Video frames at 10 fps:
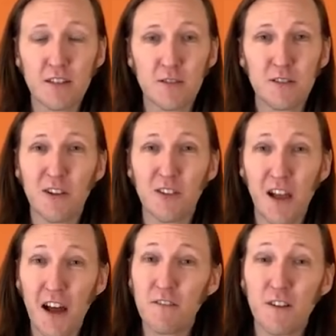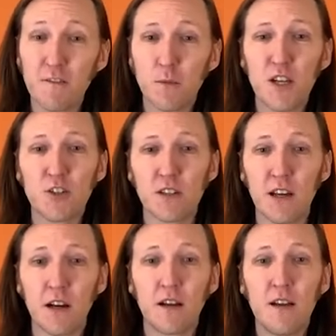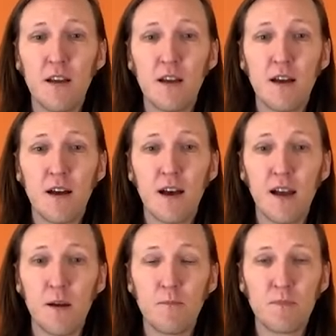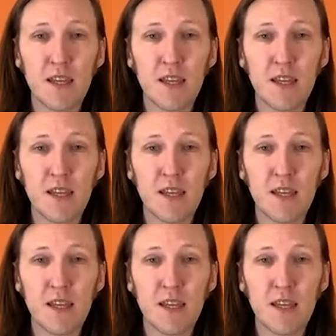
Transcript: So there's a lot of information there.